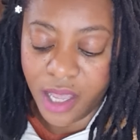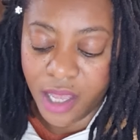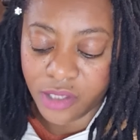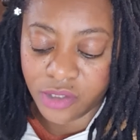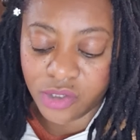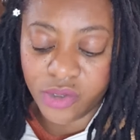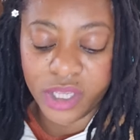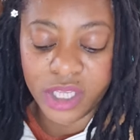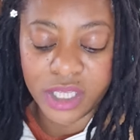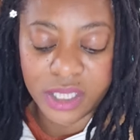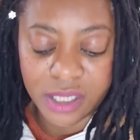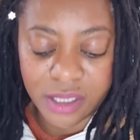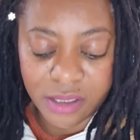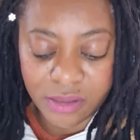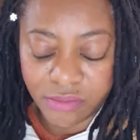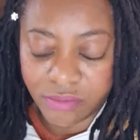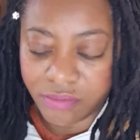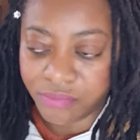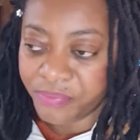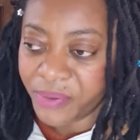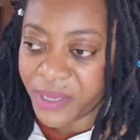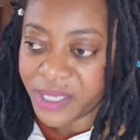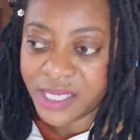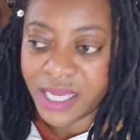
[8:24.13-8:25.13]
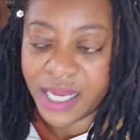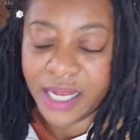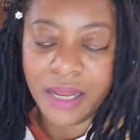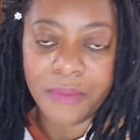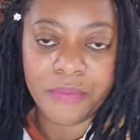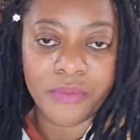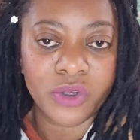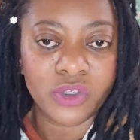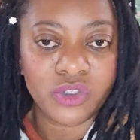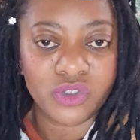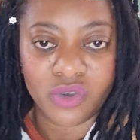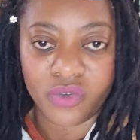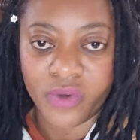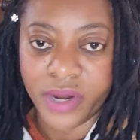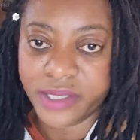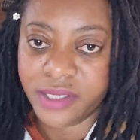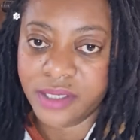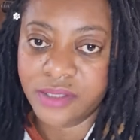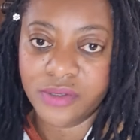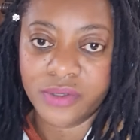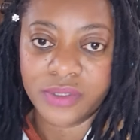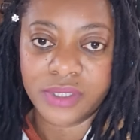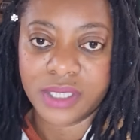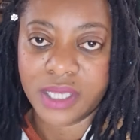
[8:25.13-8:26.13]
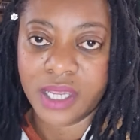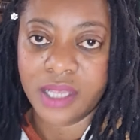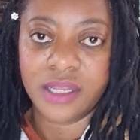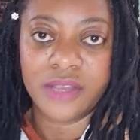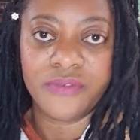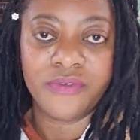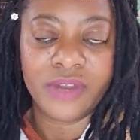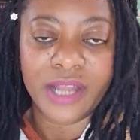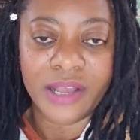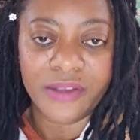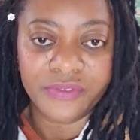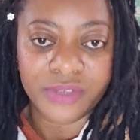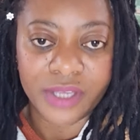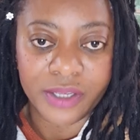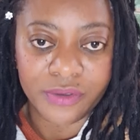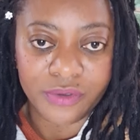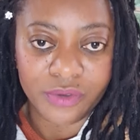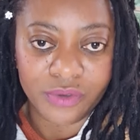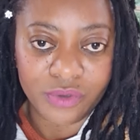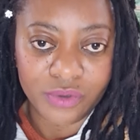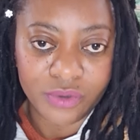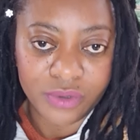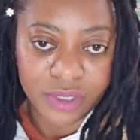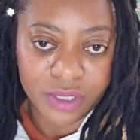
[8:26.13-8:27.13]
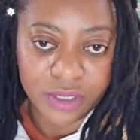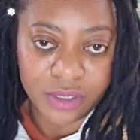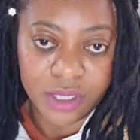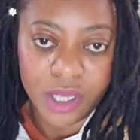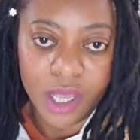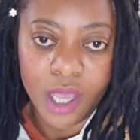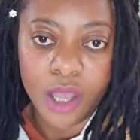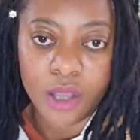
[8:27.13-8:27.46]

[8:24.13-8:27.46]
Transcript: So it basically moisturizes your skin even after you use it